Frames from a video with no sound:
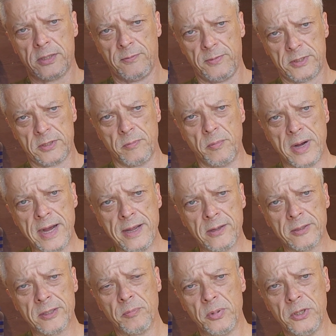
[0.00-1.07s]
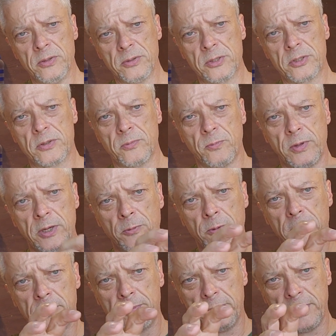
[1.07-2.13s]
If it's a mild abuse, we
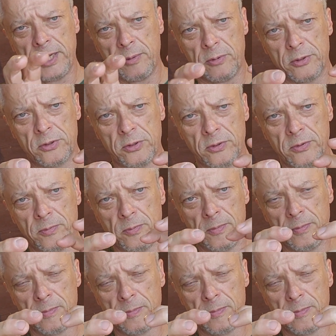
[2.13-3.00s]
will be able to